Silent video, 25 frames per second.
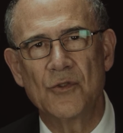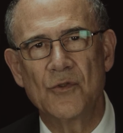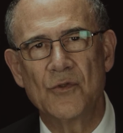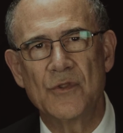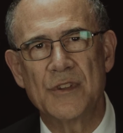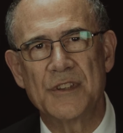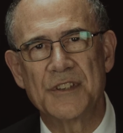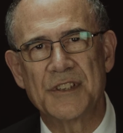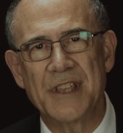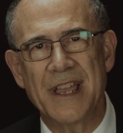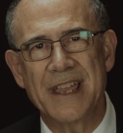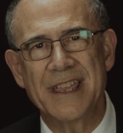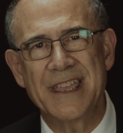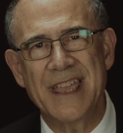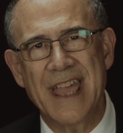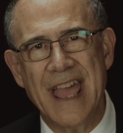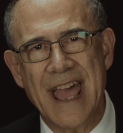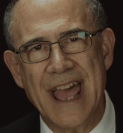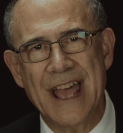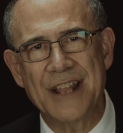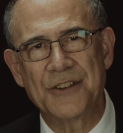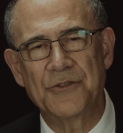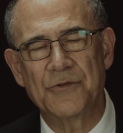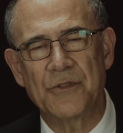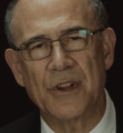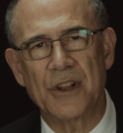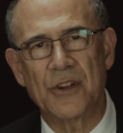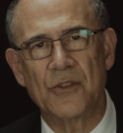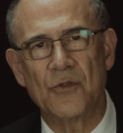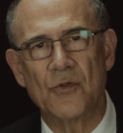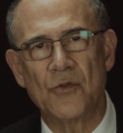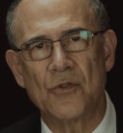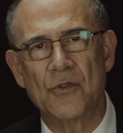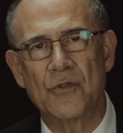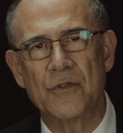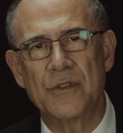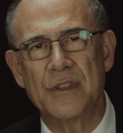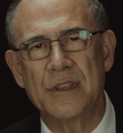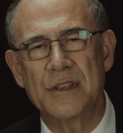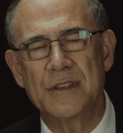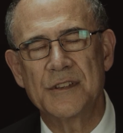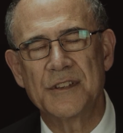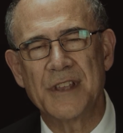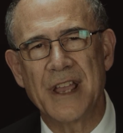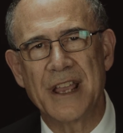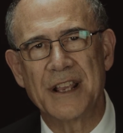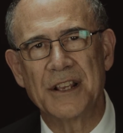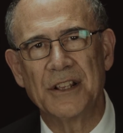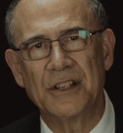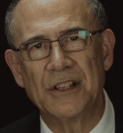to the psychiatric or the
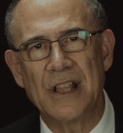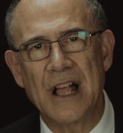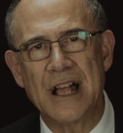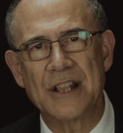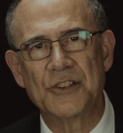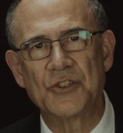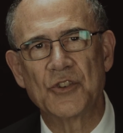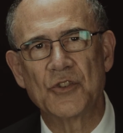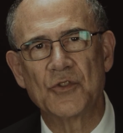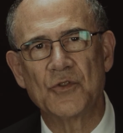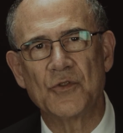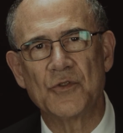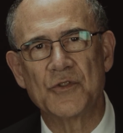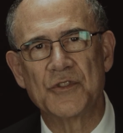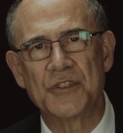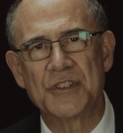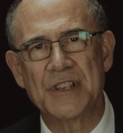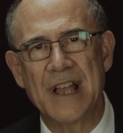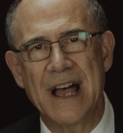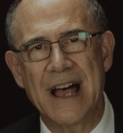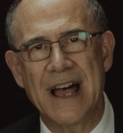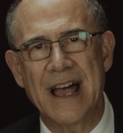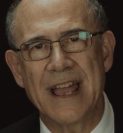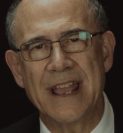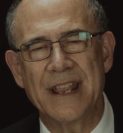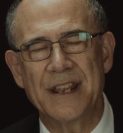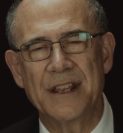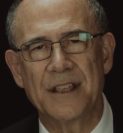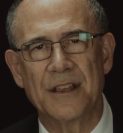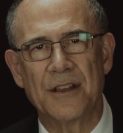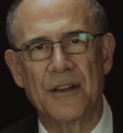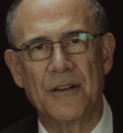psychological side